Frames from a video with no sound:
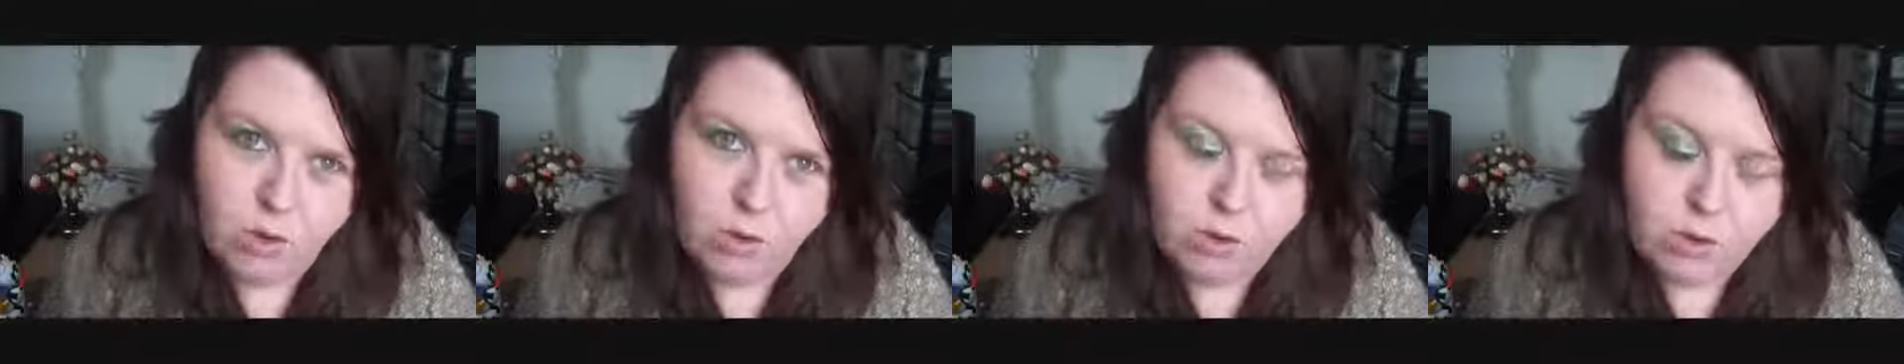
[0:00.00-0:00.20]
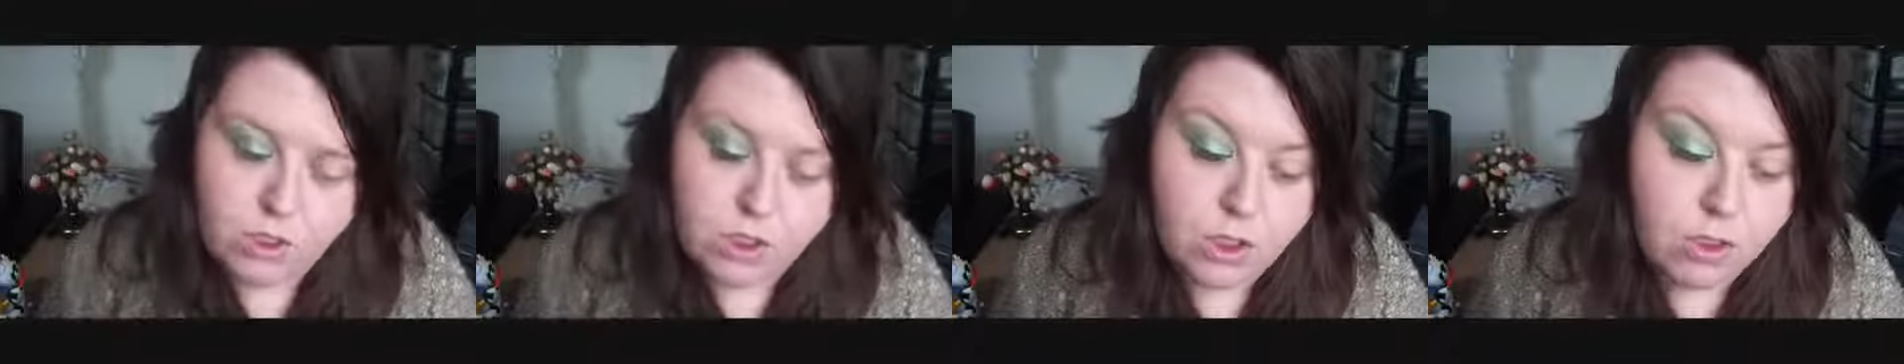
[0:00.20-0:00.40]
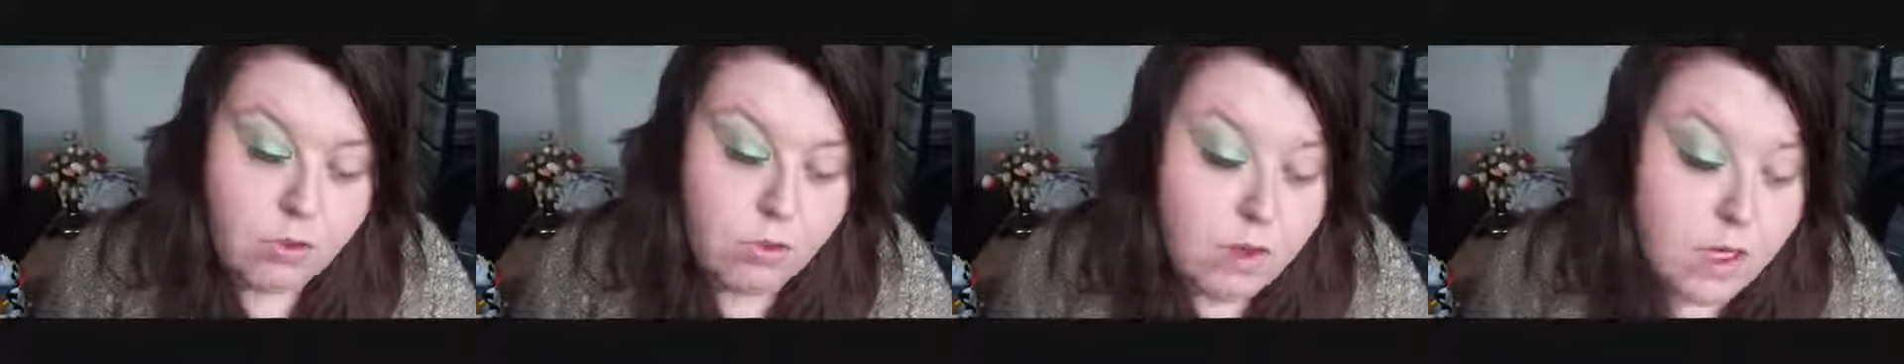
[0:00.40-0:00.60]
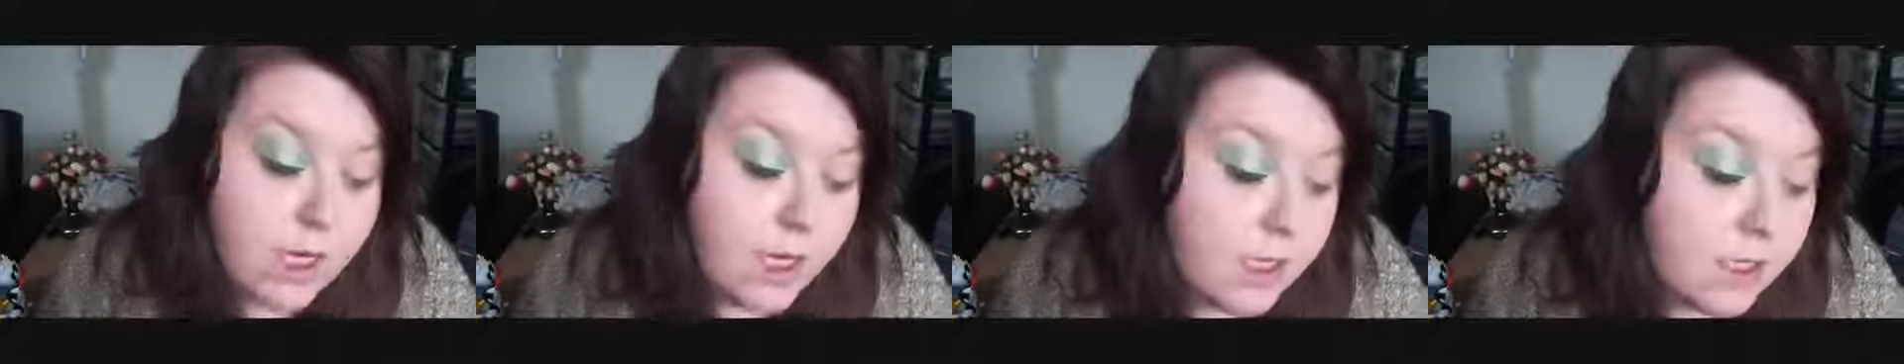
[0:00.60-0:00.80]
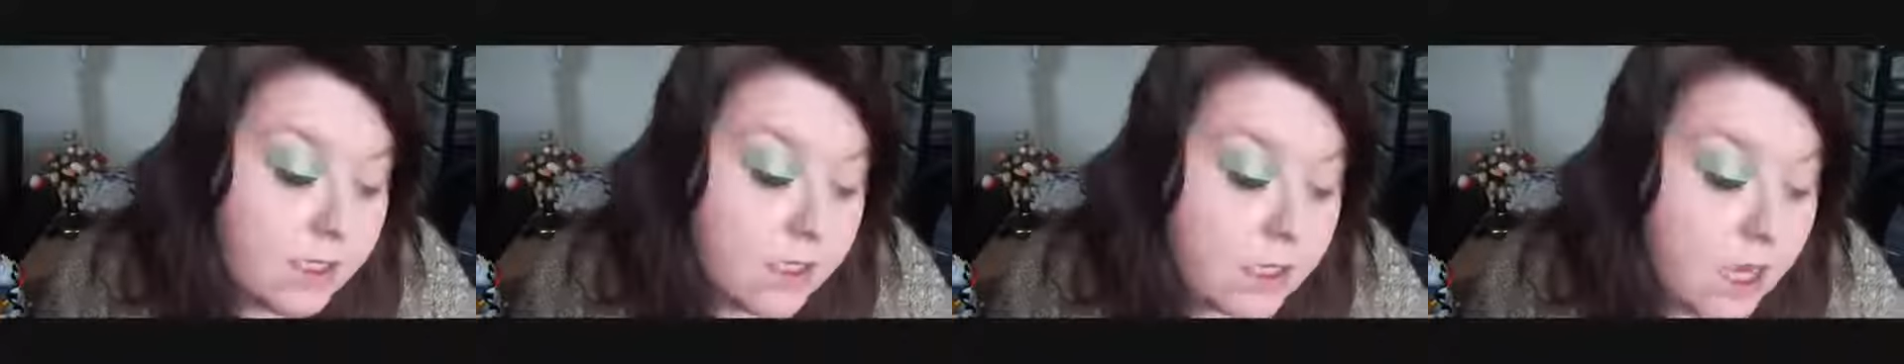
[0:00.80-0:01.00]
holds the
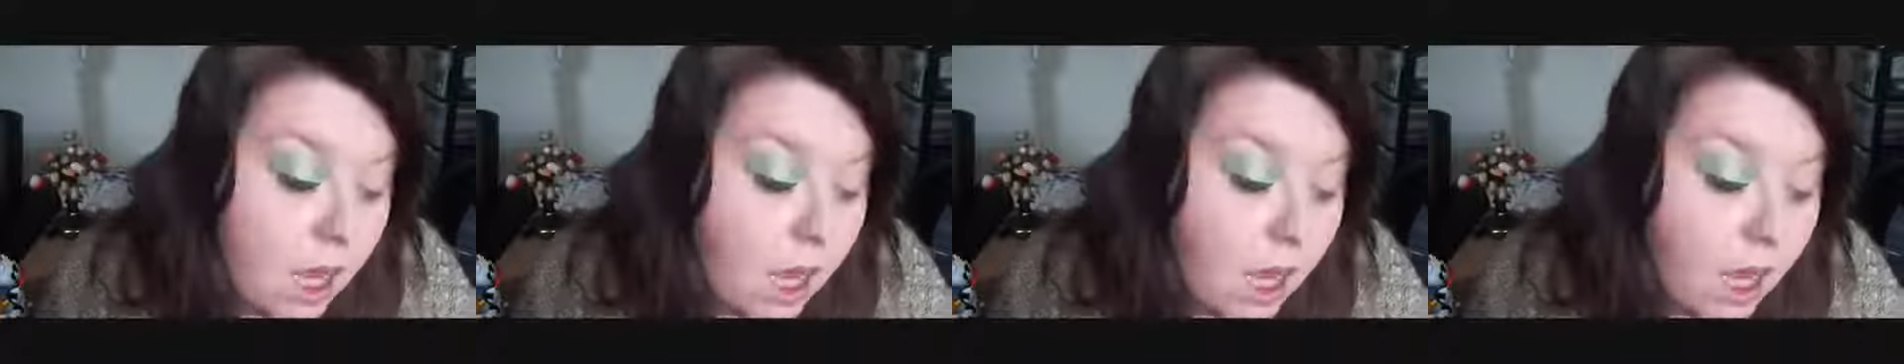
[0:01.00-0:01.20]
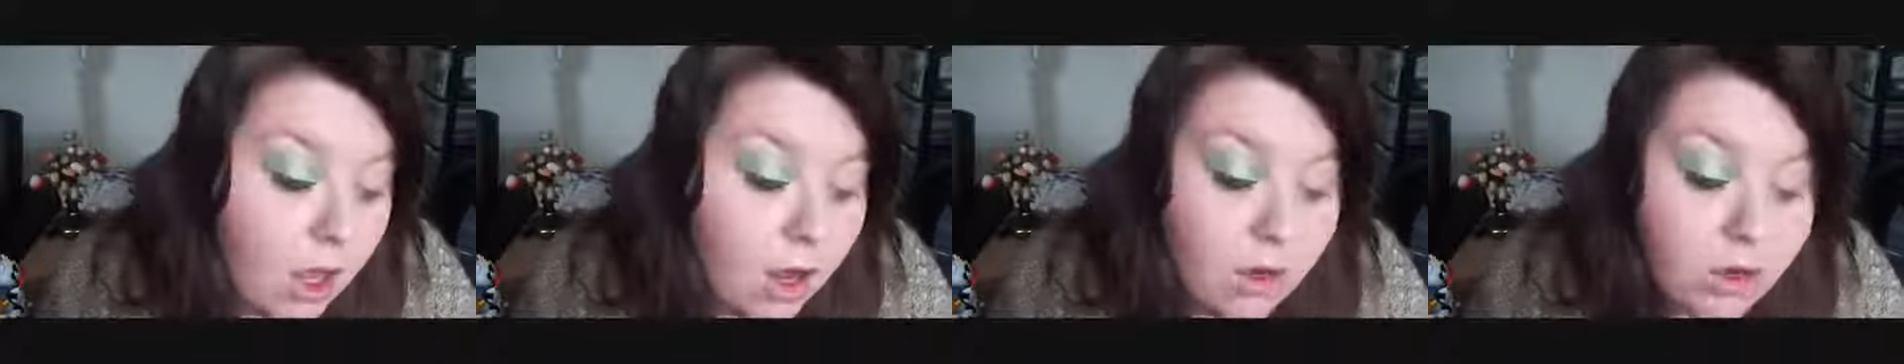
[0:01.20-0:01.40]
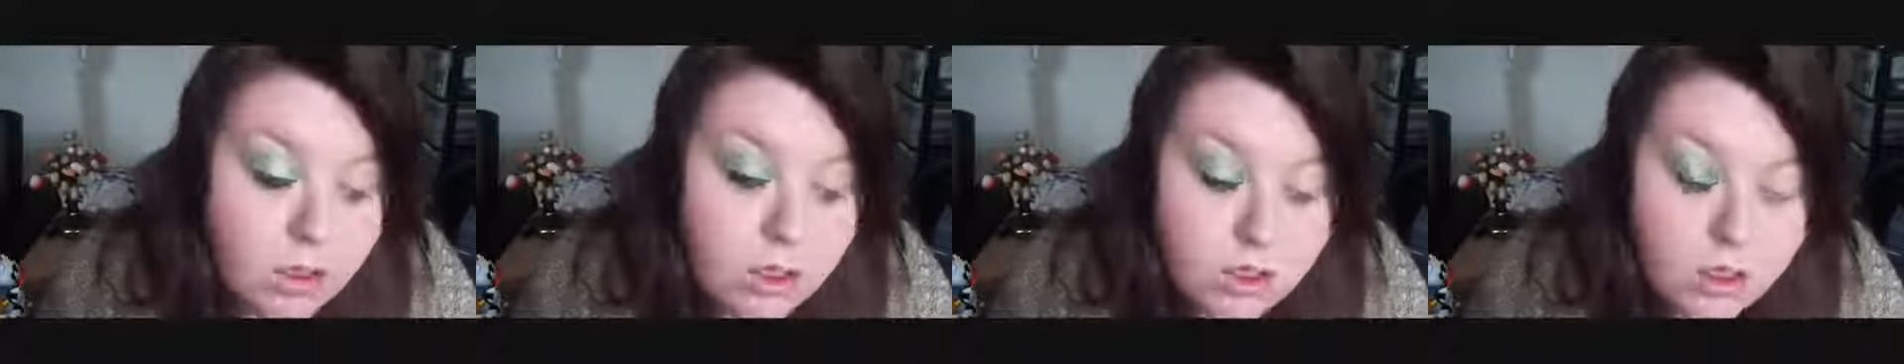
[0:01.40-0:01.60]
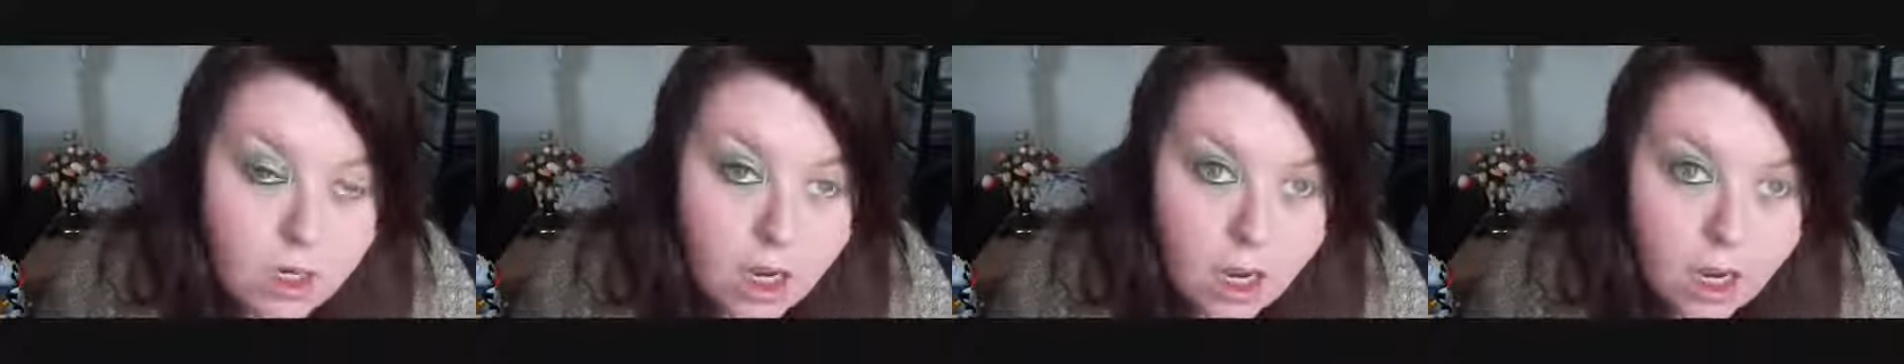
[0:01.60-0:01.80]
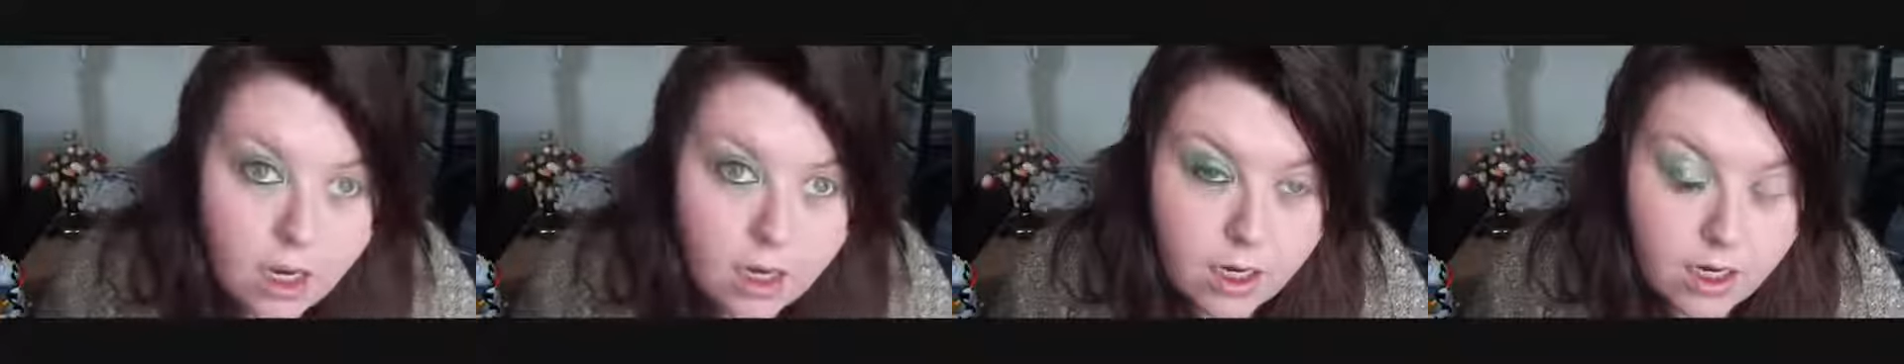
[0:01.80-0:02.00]
greens a
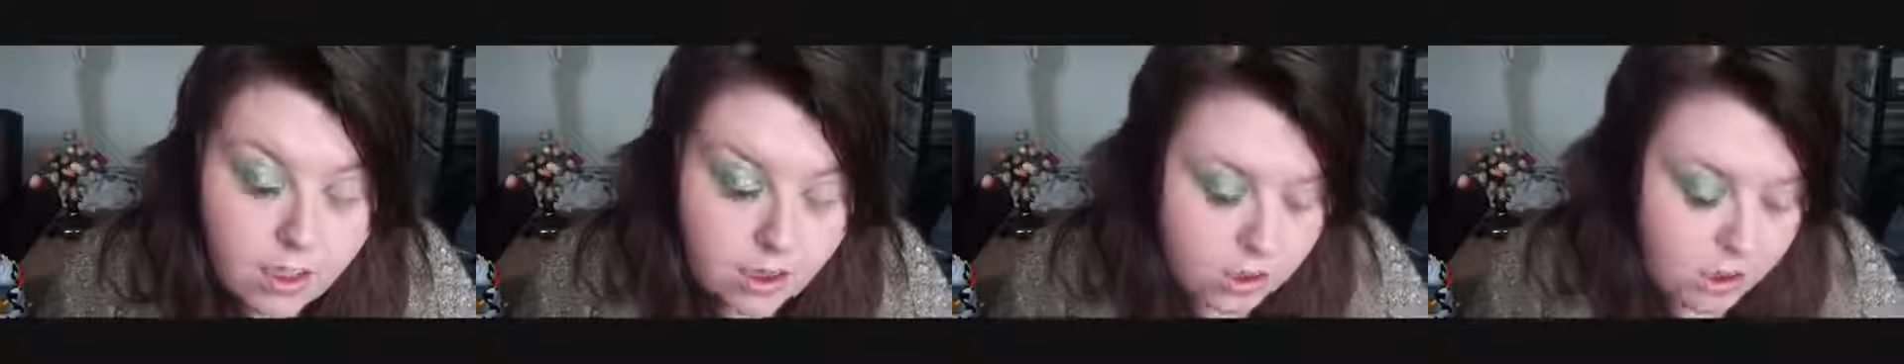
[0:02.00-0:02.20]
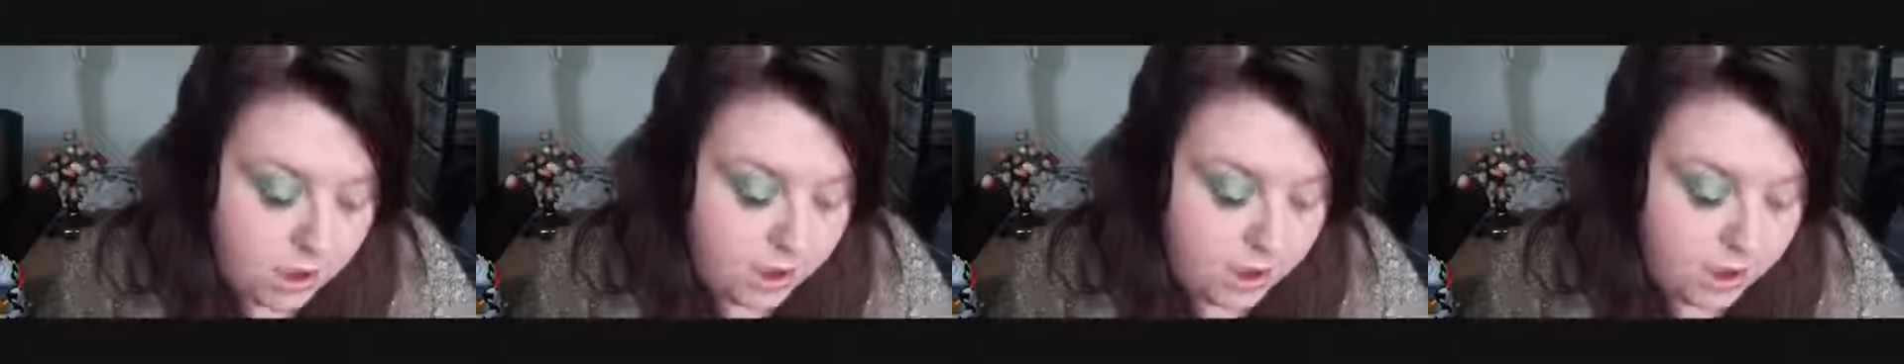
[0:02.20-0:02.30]
lot darker,